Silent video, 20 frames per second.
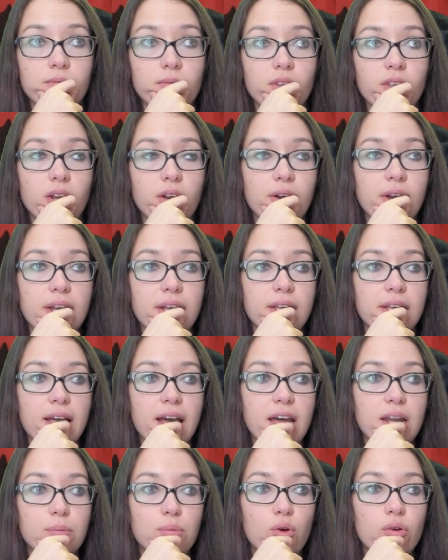All right,
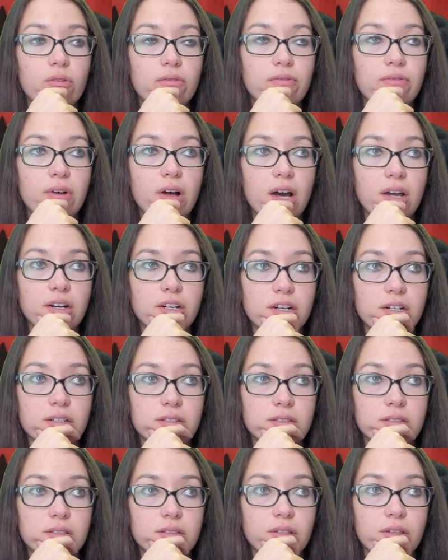Catapult
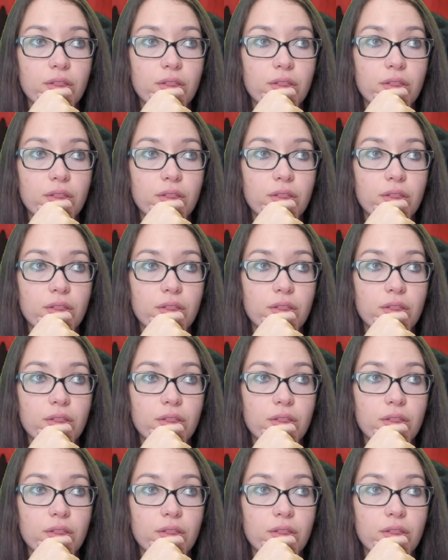Fodder.